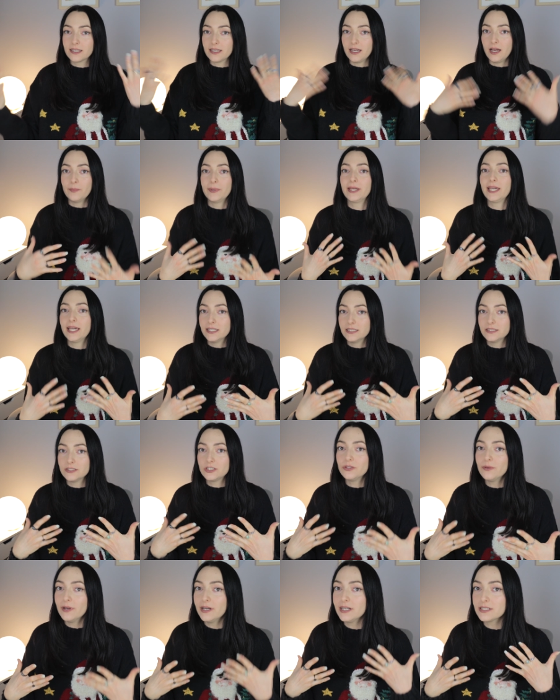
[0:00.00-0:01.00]
coming
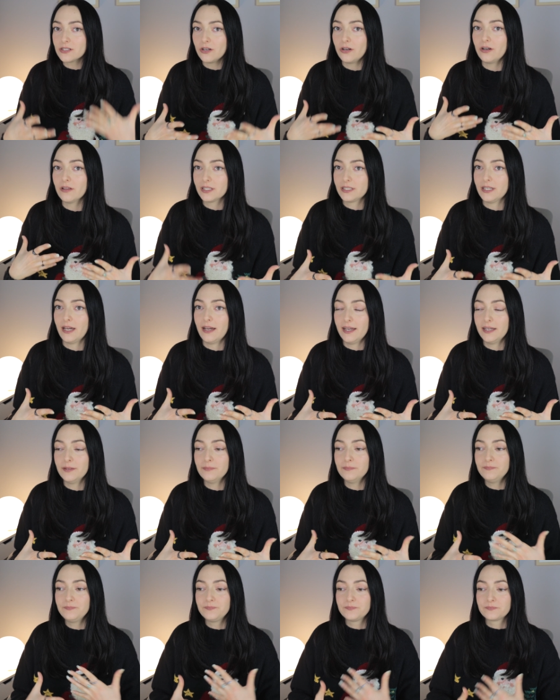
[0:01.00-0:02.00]
into us all the
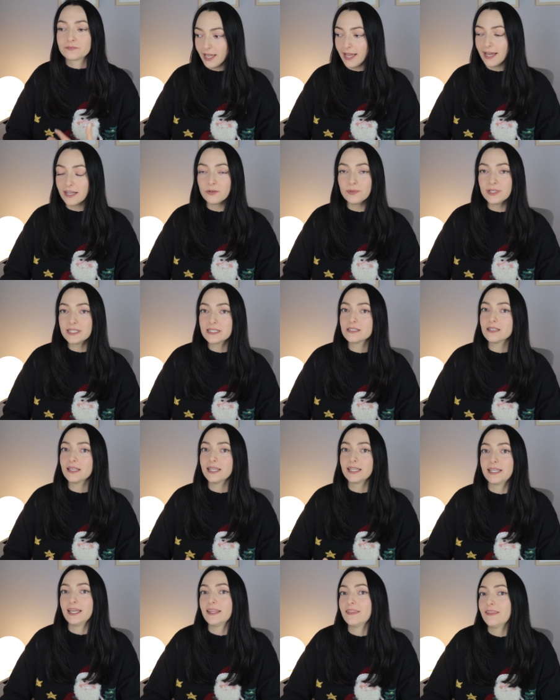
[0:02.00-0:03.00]
time how do we still
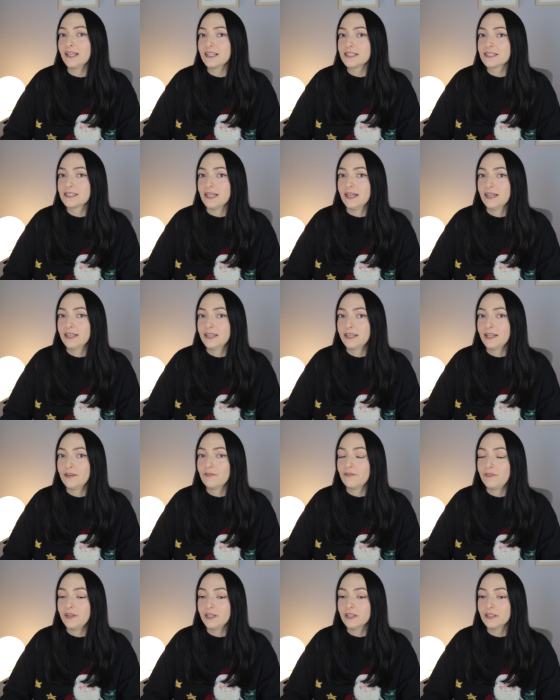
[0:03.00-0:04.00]
like get things done
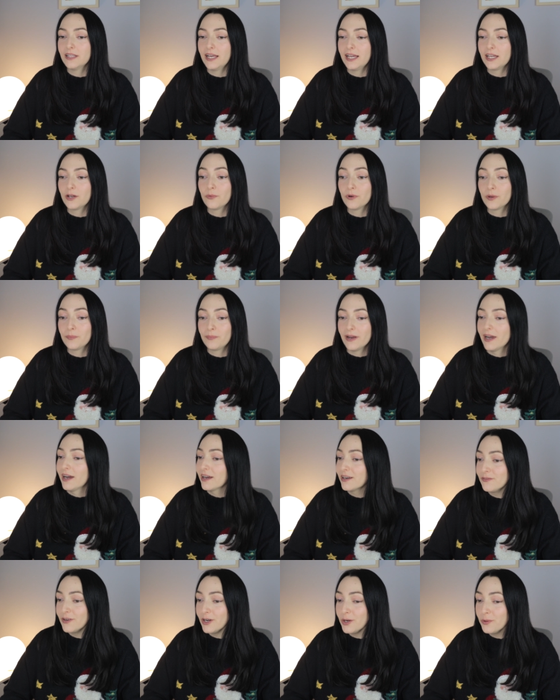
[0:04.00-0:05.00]
and feel like we're
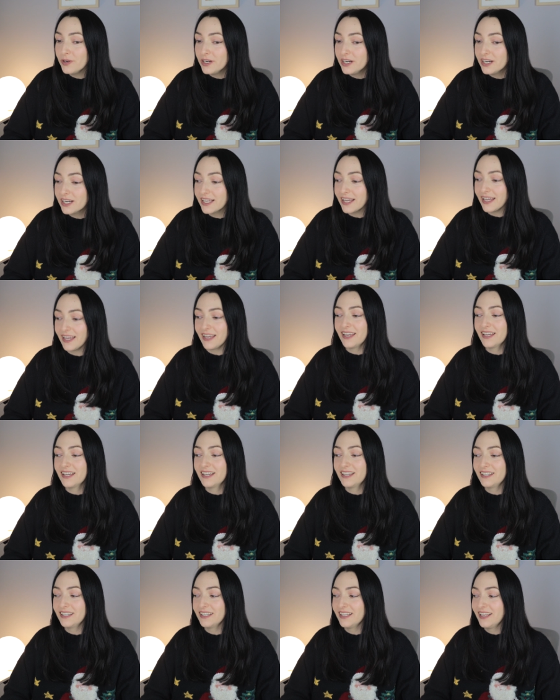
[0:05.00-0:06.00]
proud of our work
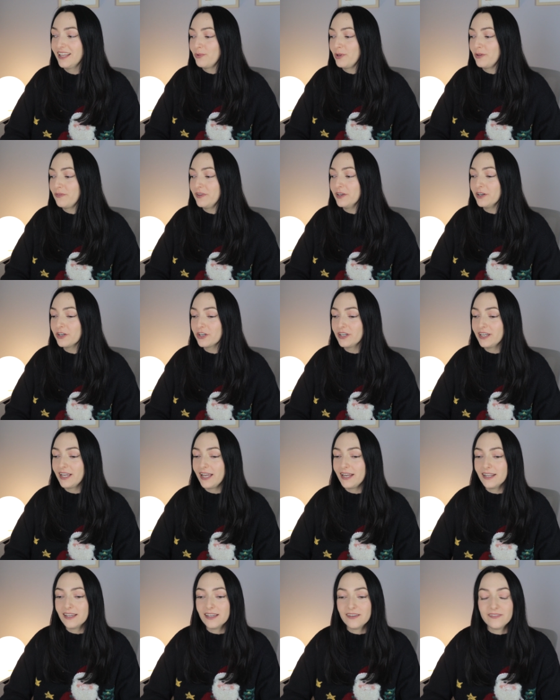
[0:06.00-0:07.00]
and we feel
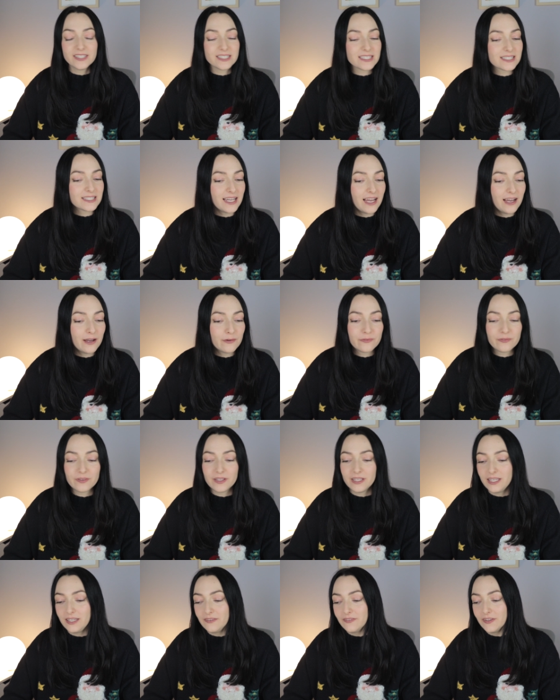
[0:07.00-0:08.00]
creative and stuff
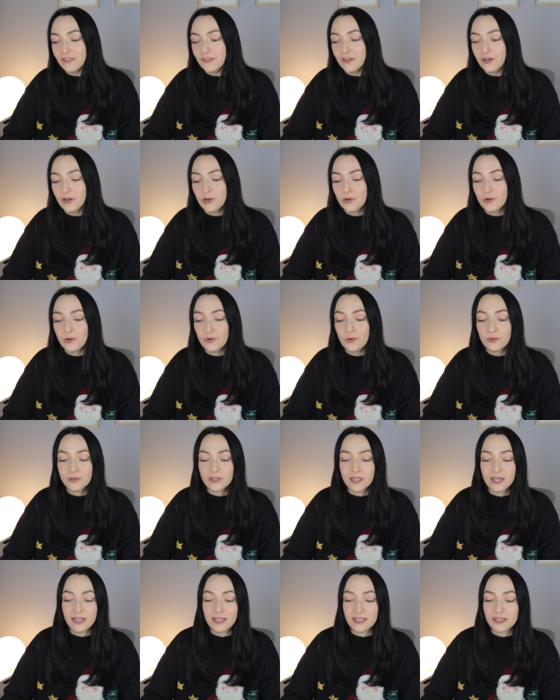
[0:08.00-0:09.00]
even though
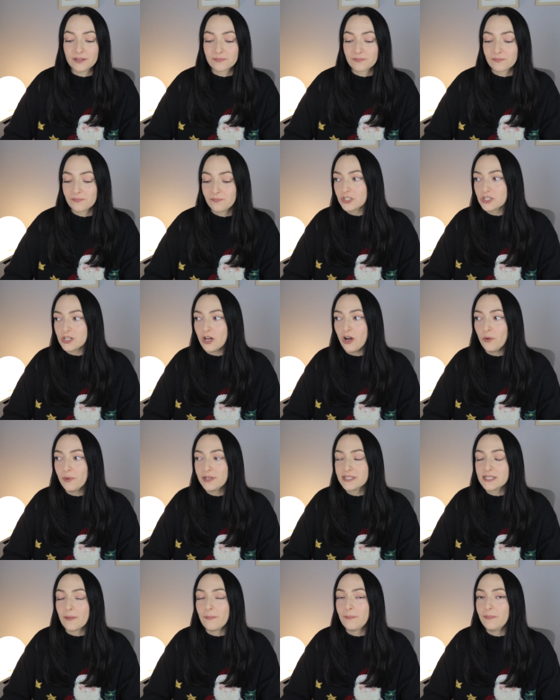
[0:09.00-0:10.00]
like there's
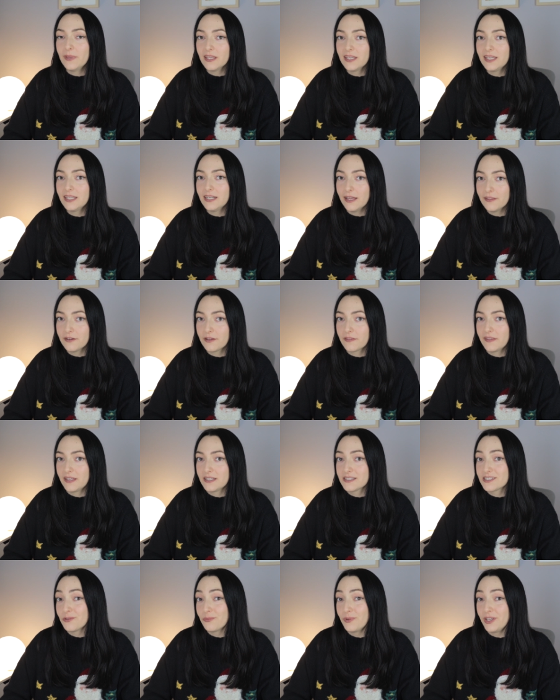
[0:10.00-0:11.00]
always a million other
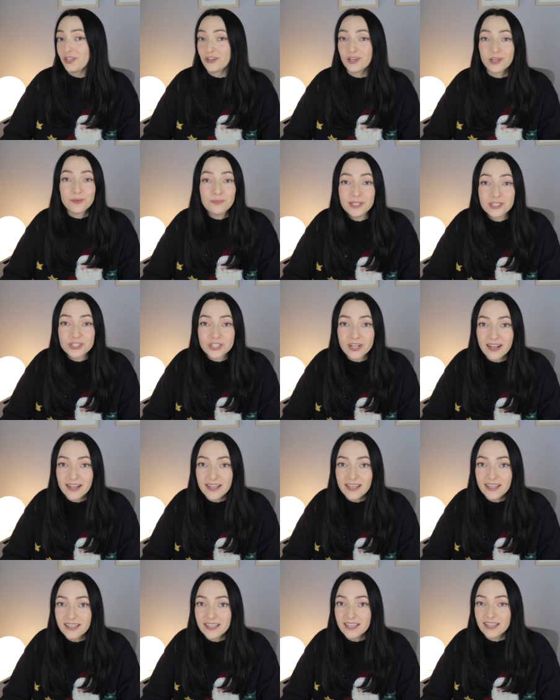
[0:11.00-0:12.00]
things that we could be
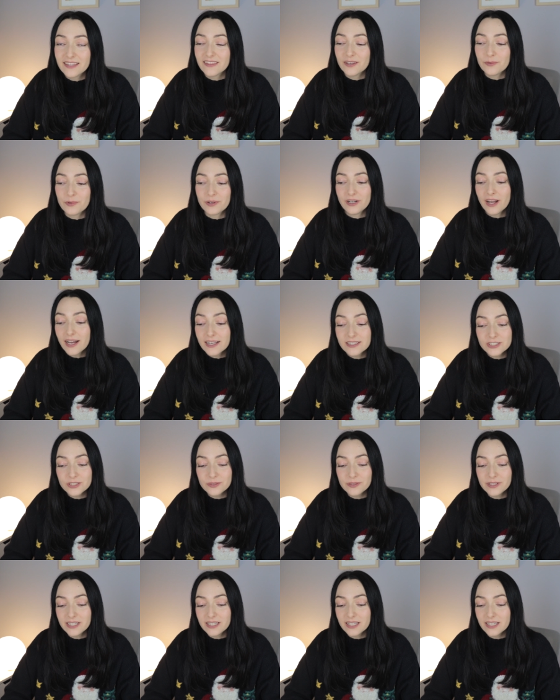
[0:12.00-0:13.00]
trying and that we're not
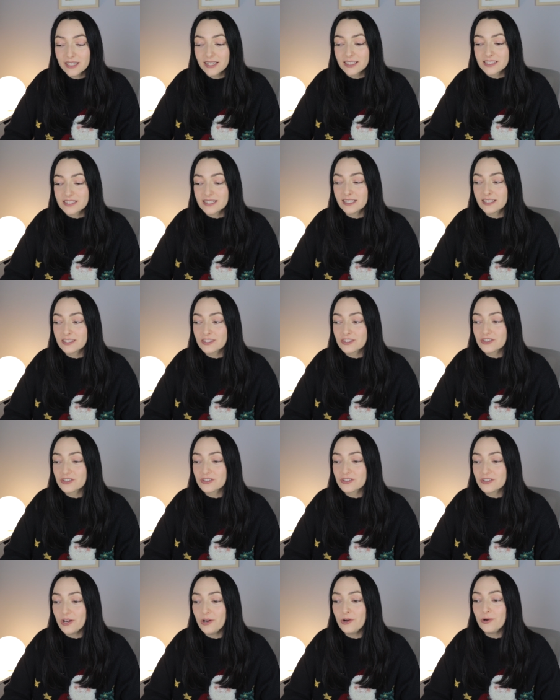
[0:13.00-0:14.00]
doing it's like
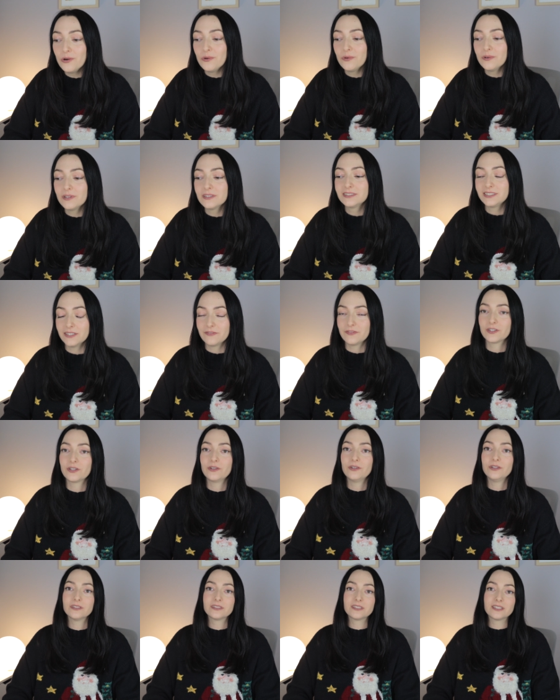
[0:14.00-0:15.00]
so
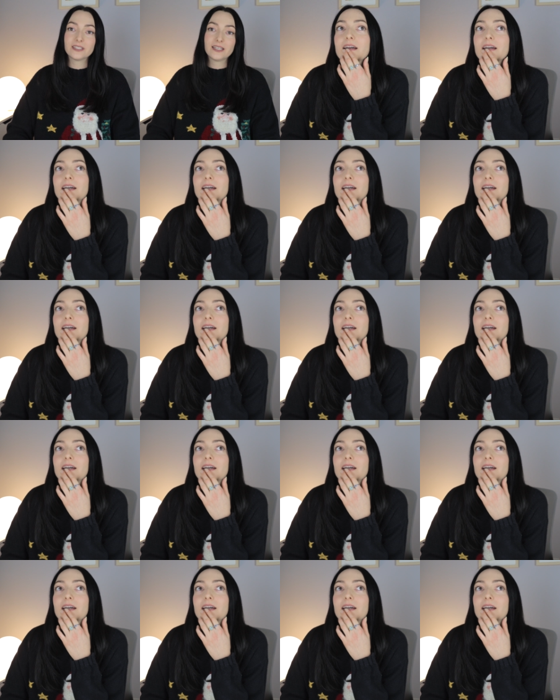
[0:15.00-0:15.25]
difficult